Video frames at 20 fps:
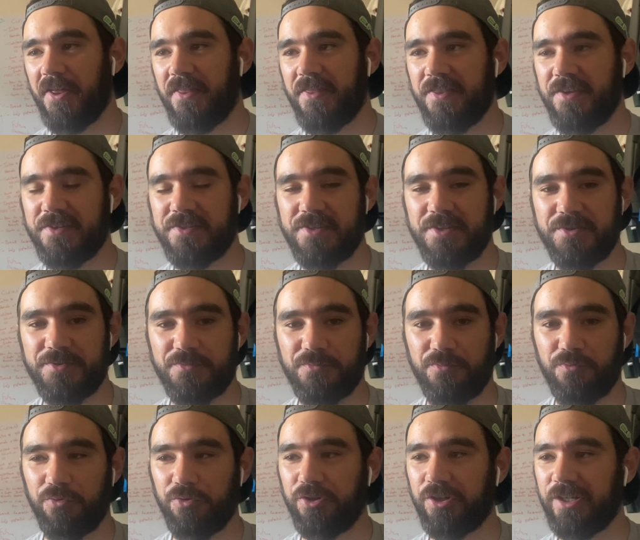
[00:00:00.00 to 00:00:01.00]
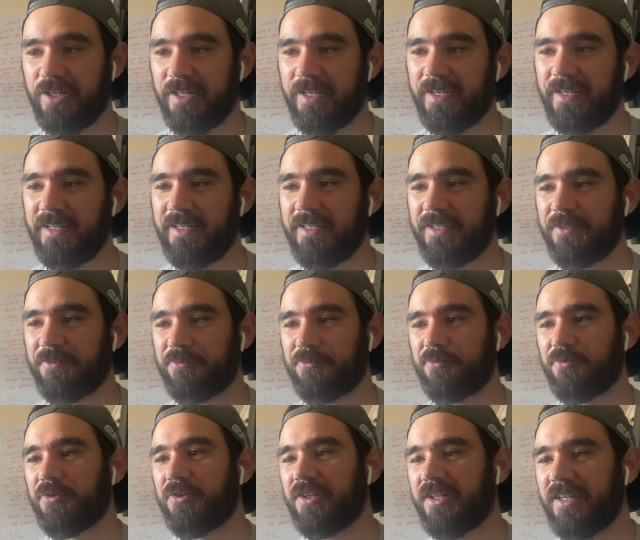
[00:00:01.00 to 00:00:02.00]
This is really,
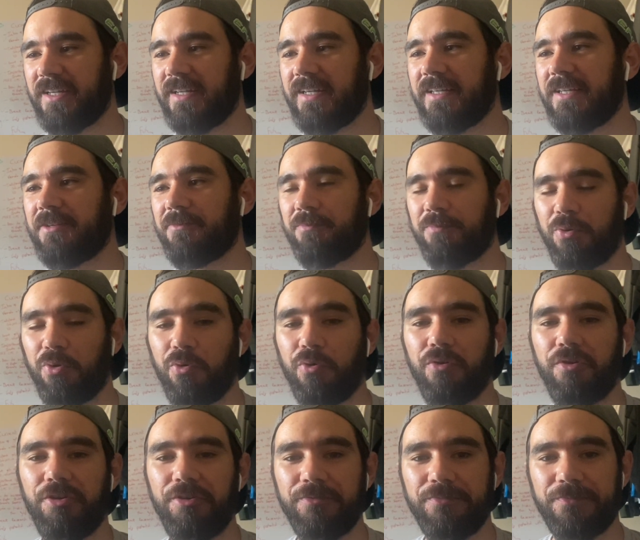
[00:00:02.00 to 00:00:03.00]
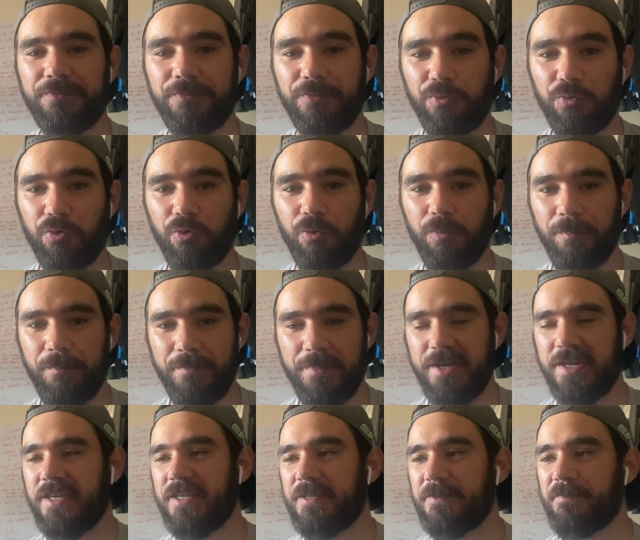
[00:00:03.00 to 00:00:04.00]
really important for
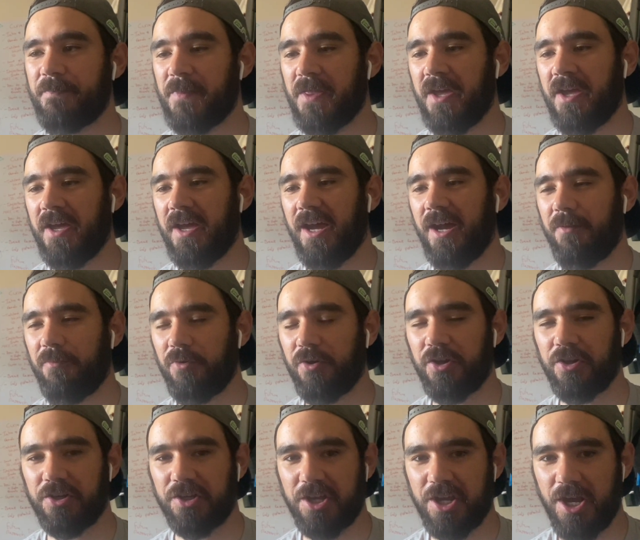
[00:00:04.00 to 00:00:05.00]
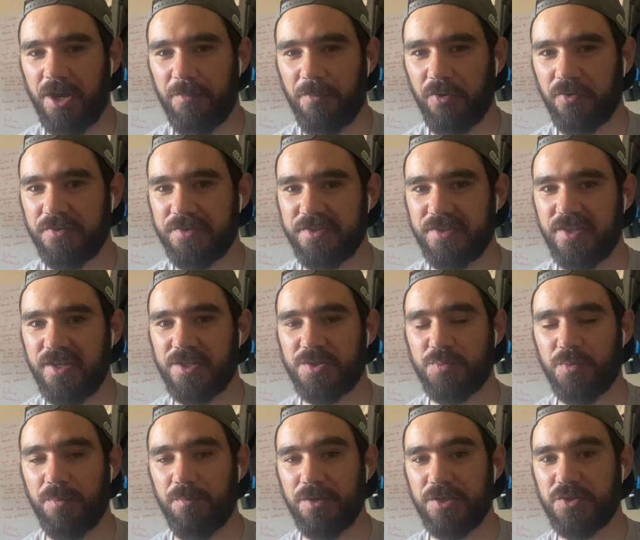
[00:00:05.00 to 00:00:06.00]
me. And we're going to come on to this
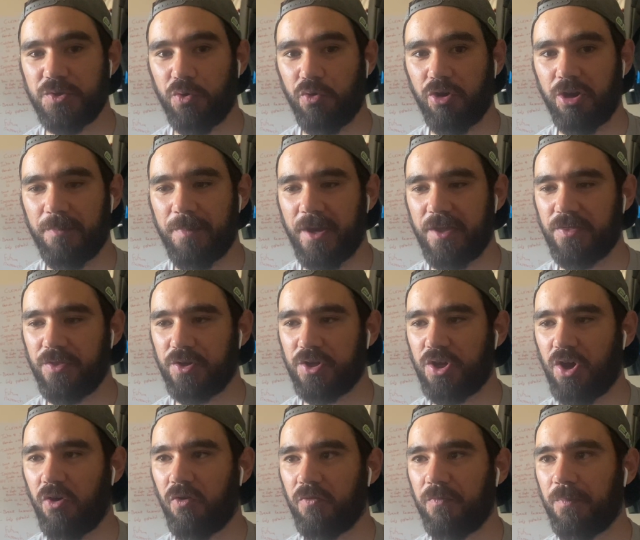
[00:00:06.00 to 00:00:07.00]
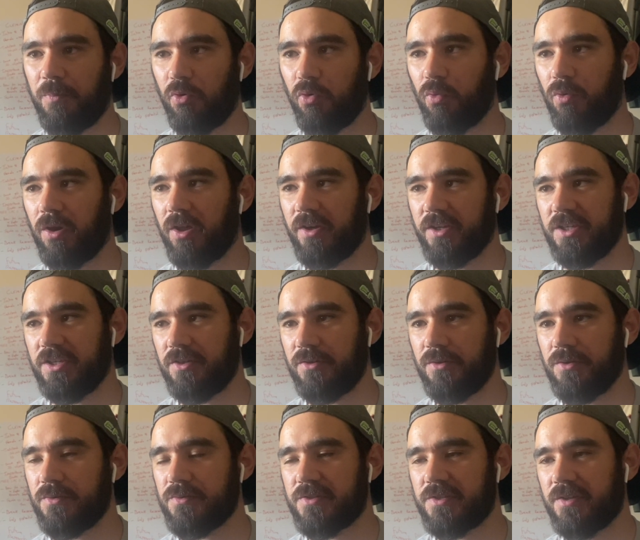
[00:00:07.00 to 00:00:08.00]
when we talk about the golf ball I
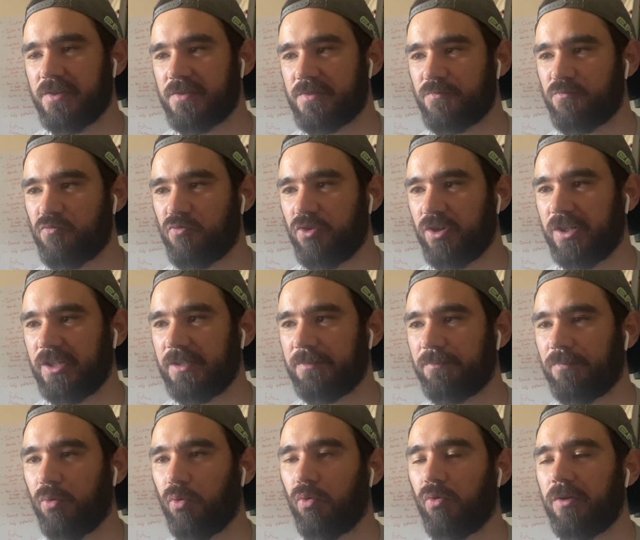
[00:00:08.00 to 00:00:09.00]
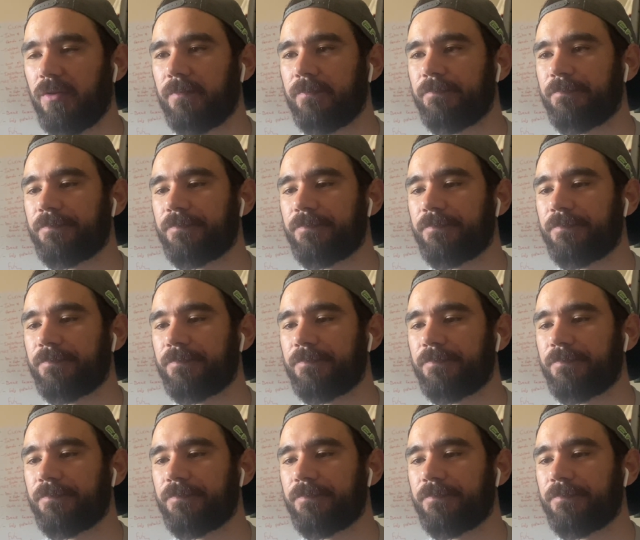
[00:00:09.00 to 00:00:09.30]
use. So it's really important.